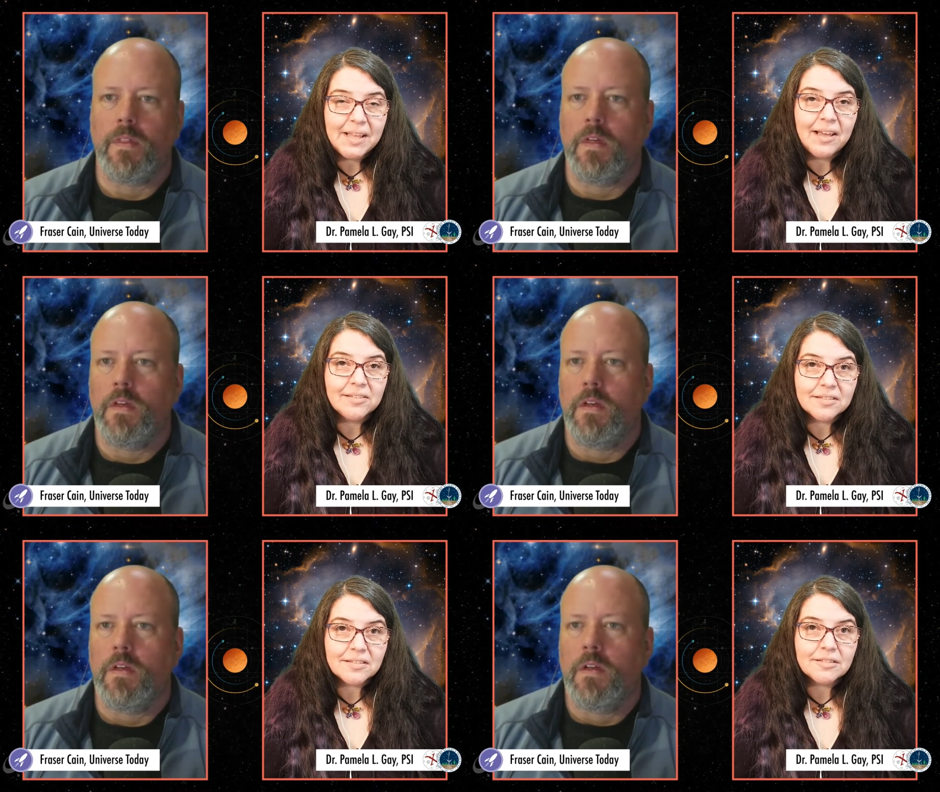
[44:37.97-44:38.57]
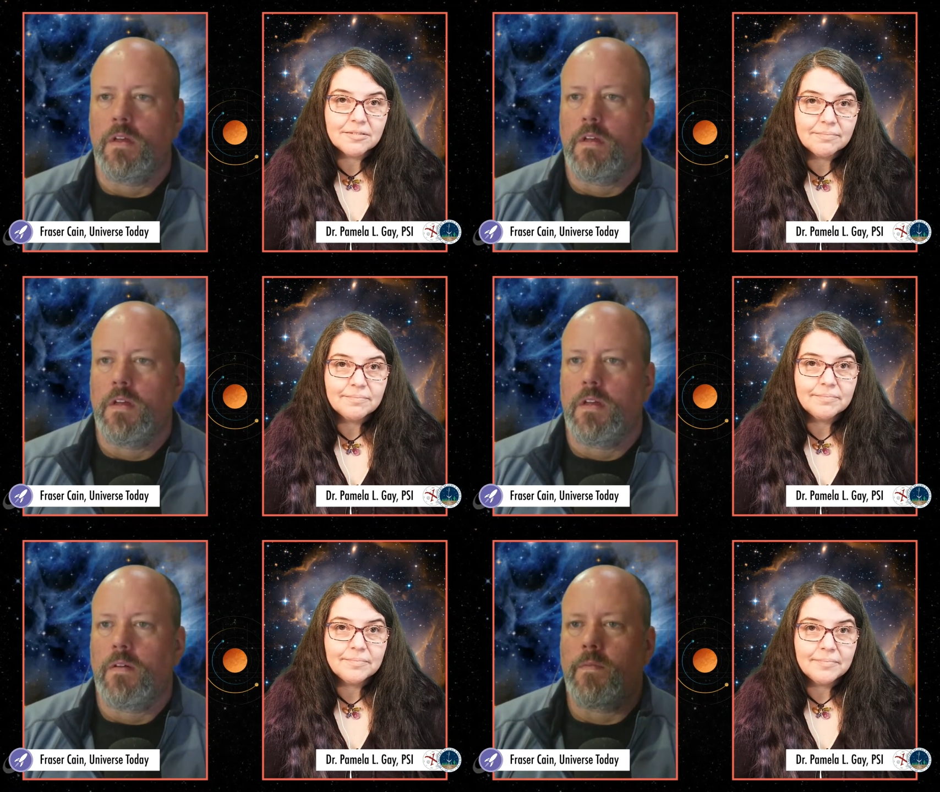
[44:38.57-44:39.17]
Speaker 1: Yes.
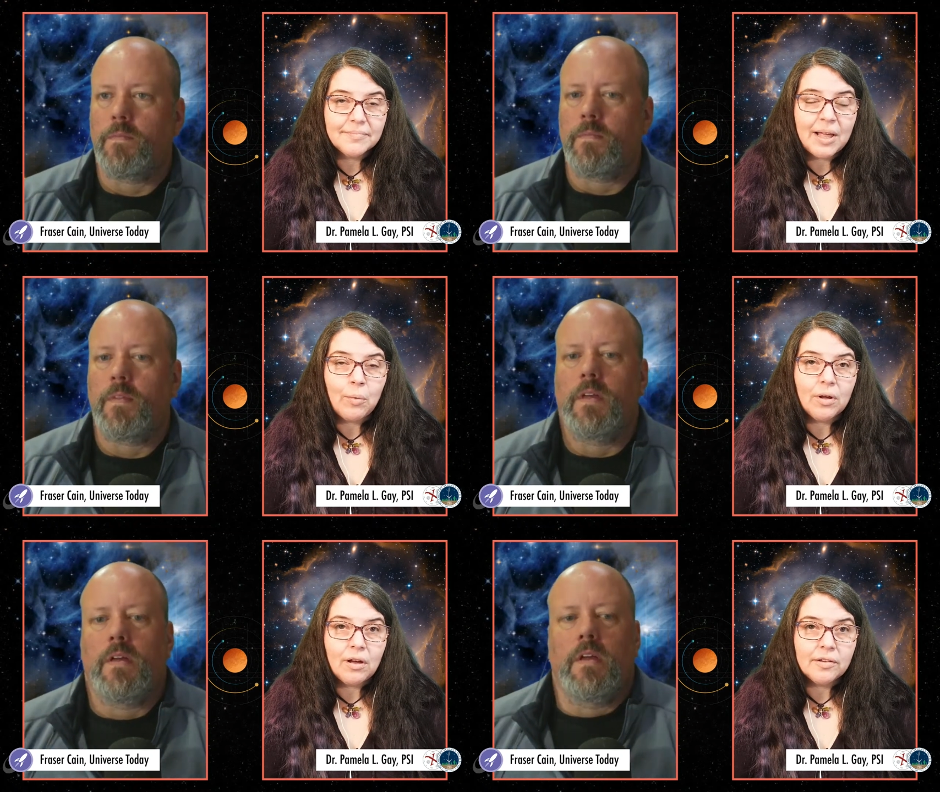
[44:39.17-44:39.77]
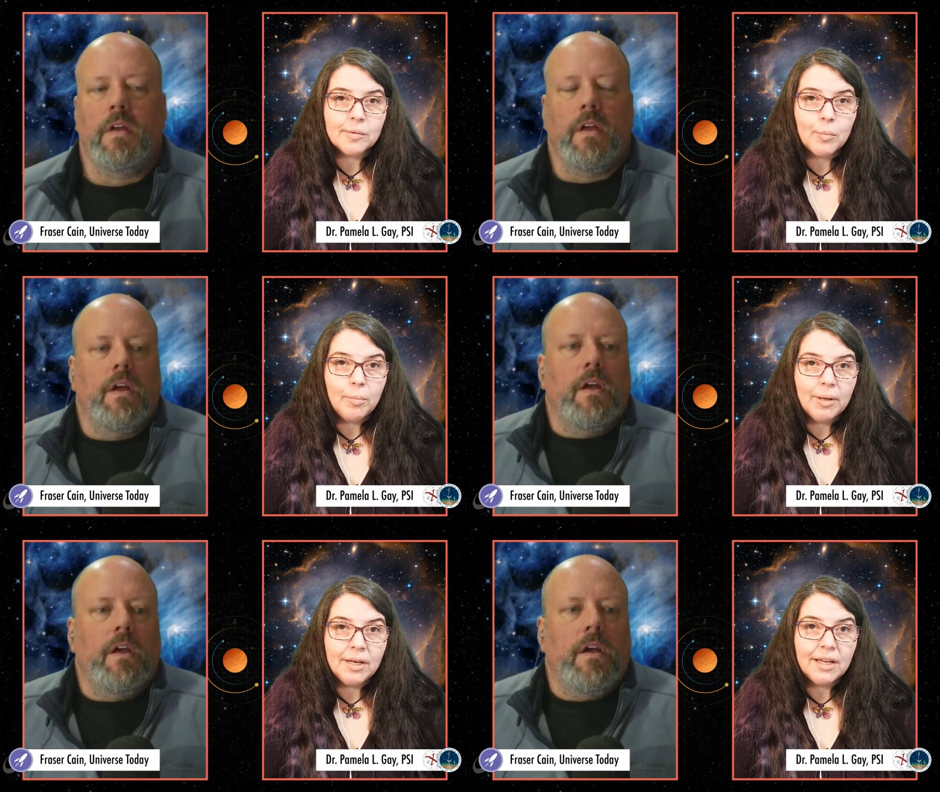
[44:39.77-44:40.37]
That will cost
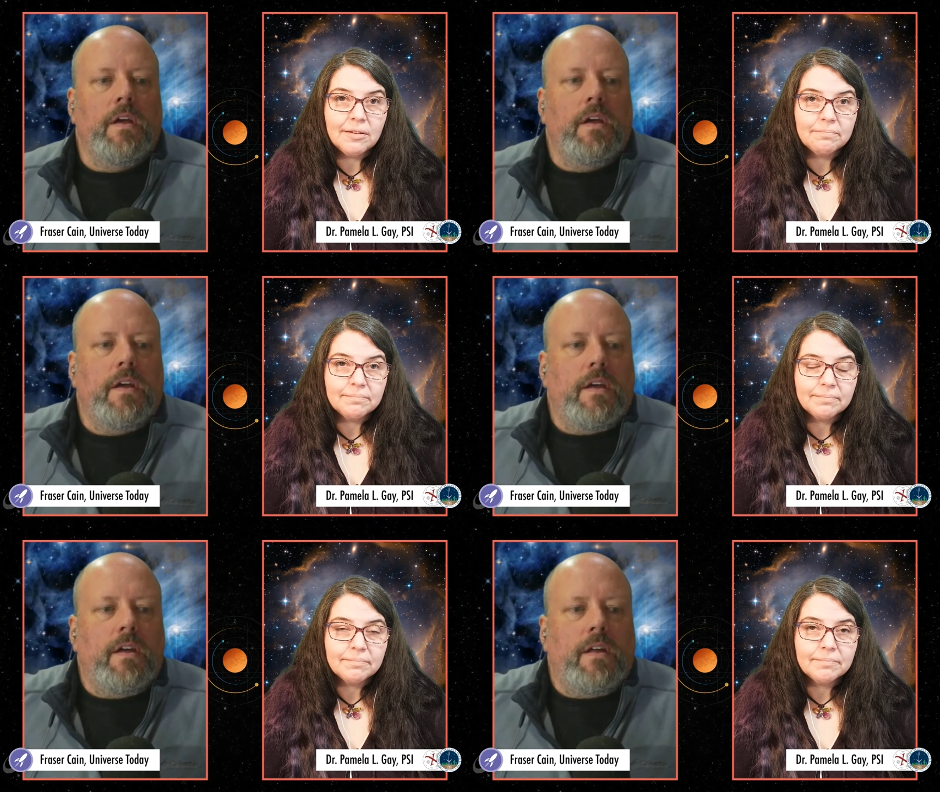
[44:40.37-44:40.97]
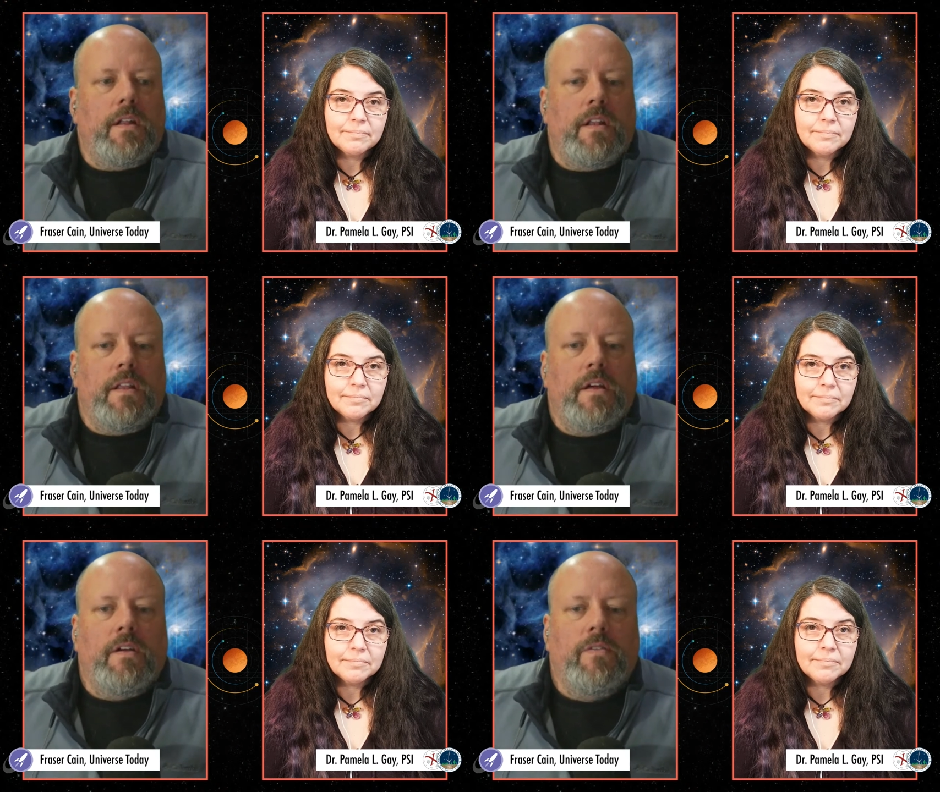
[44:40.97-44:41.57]
Speaker 2: more money
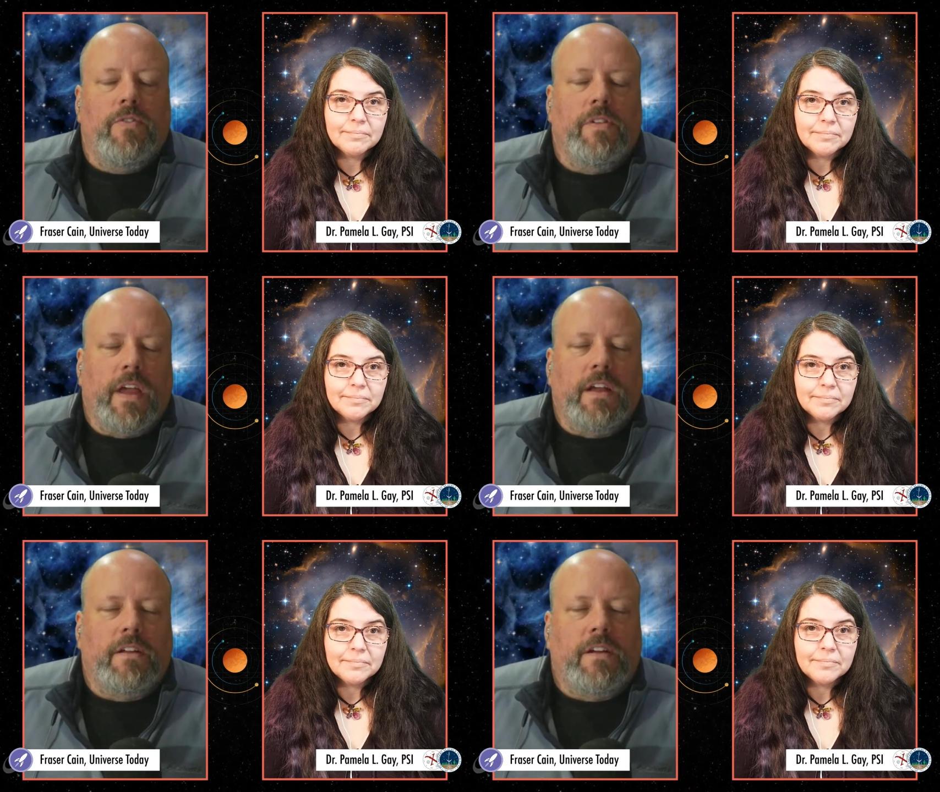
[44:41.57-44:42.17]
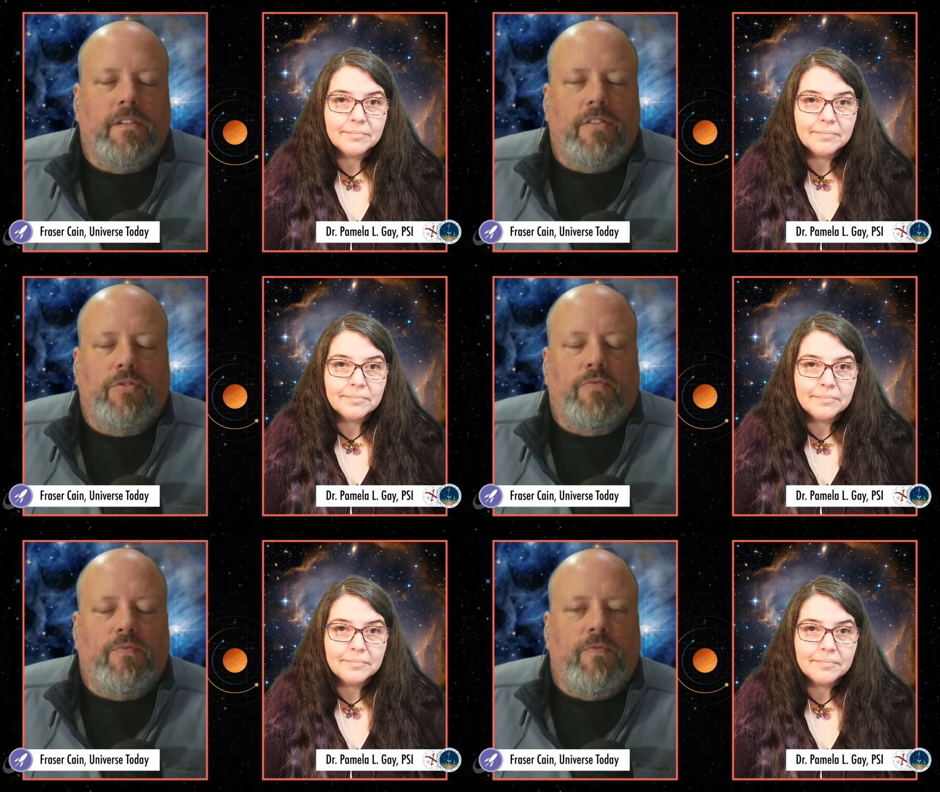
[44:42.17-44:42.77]
they're like
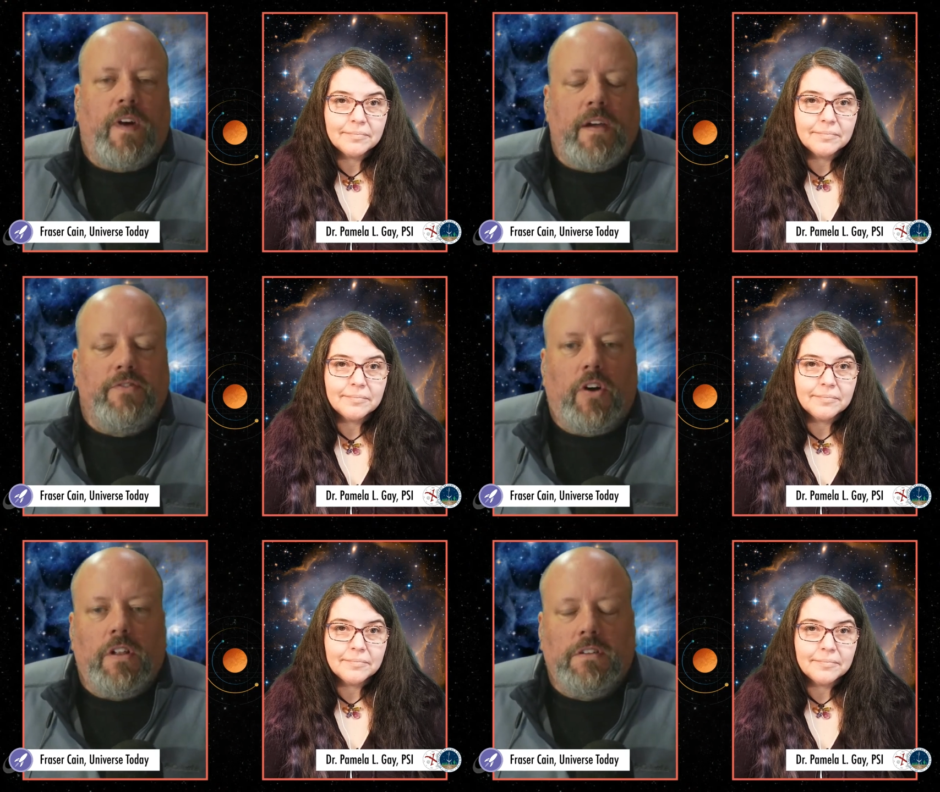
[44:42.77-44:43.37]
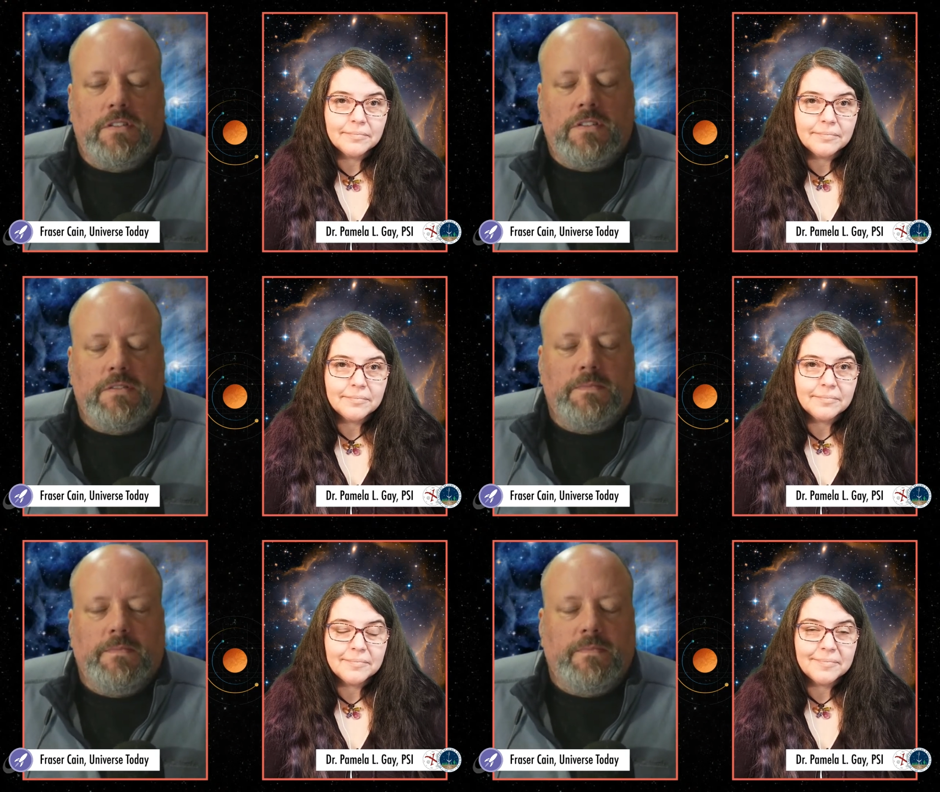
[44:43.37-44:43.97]
five
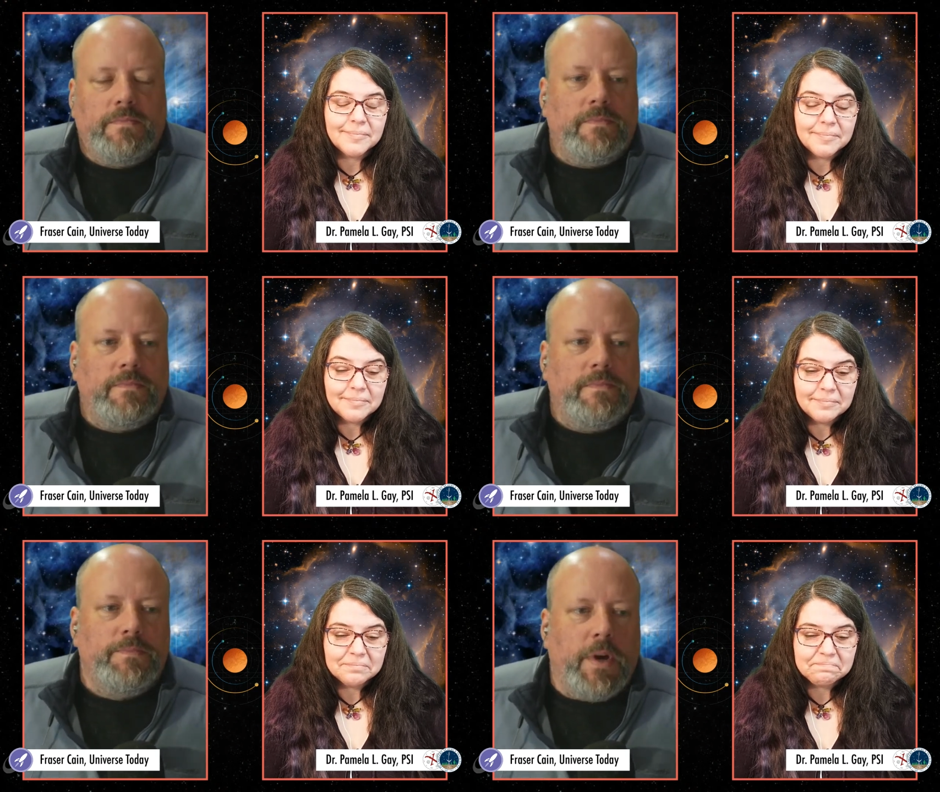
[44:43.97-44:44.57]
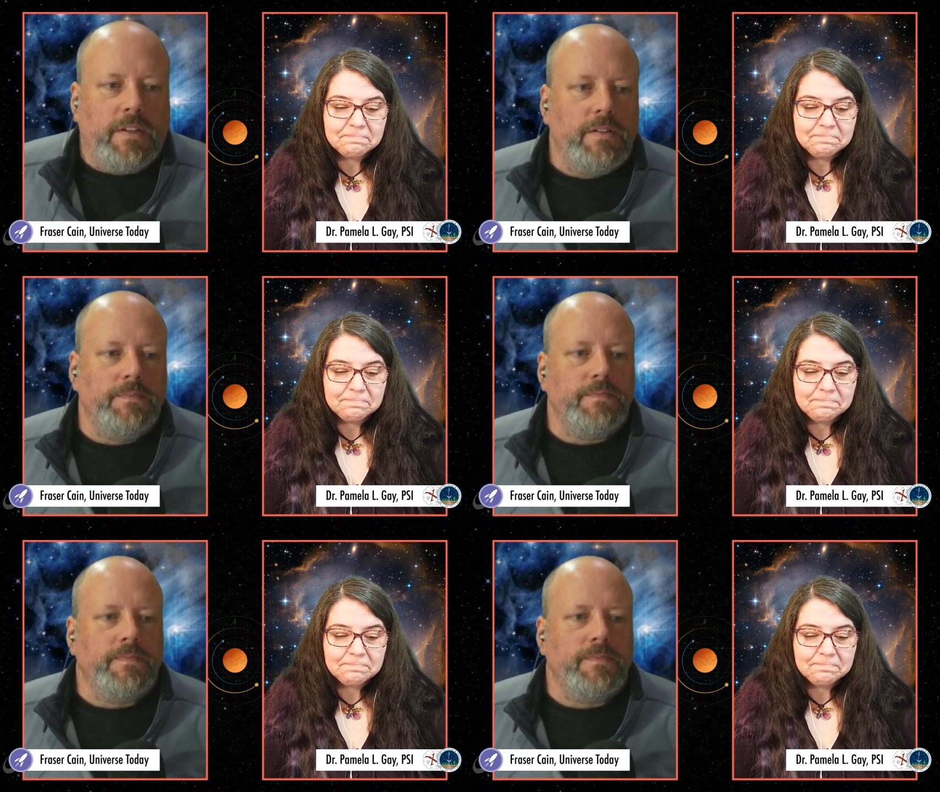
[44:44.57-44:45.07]
dollars. But